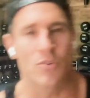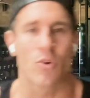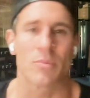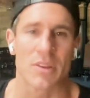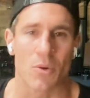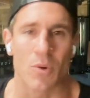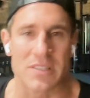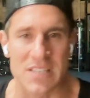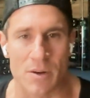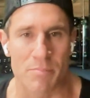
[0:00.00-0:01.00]
normally the ones
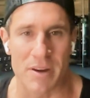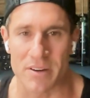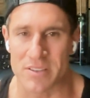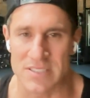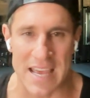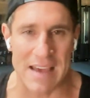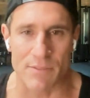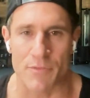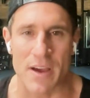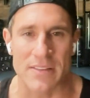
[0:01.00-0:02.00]
that are bitter because they
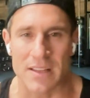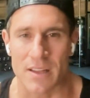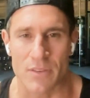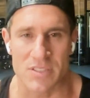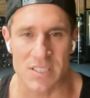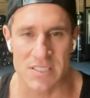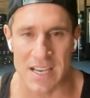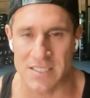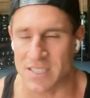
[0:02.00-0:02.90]
haven't found that level of success.